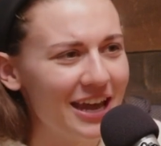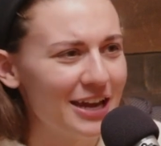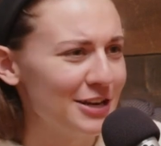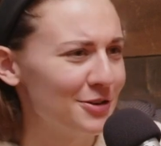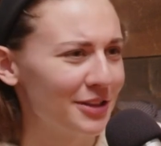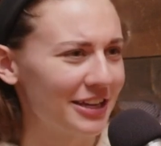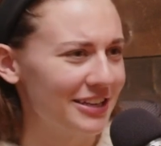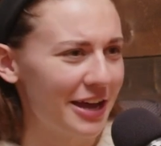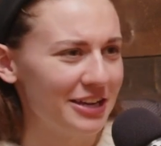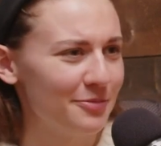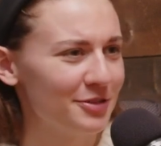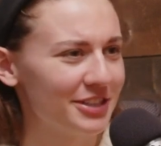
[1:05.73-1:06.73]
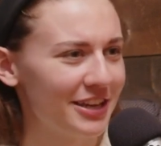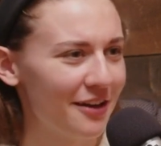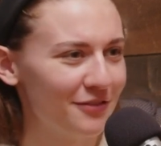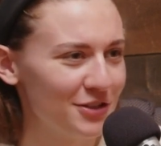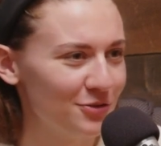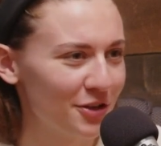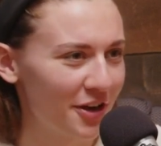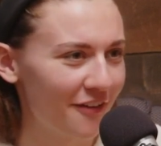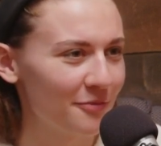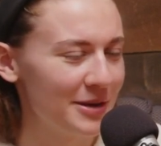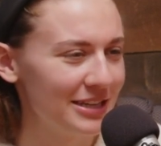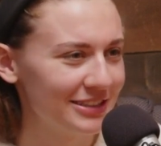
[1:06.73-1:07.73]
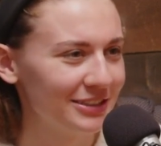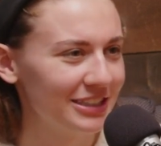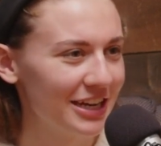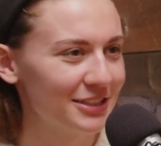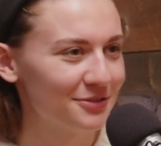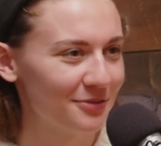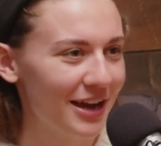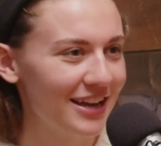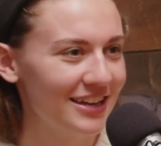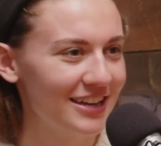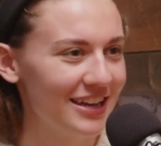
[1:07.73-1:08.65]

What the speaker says: 80 or like 90% of the Utah government is LDS, right?